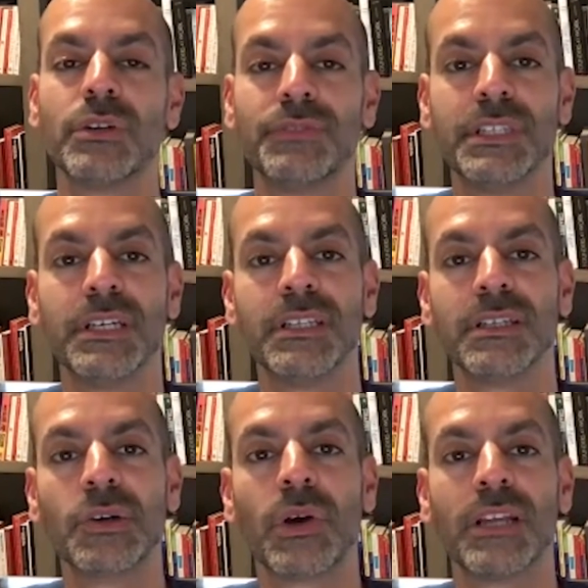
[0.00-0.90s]
If you did,
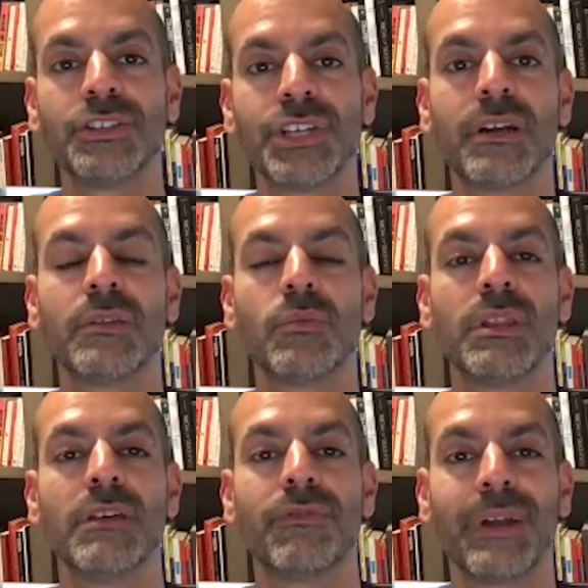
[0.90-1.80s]
go ahead and share it
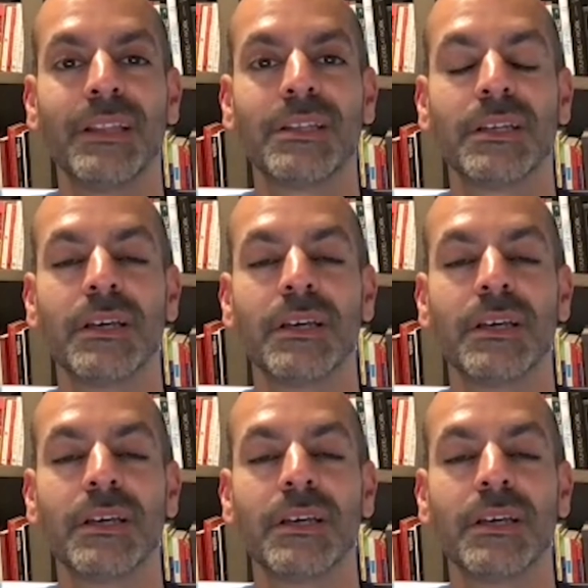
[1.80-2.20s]
with a friend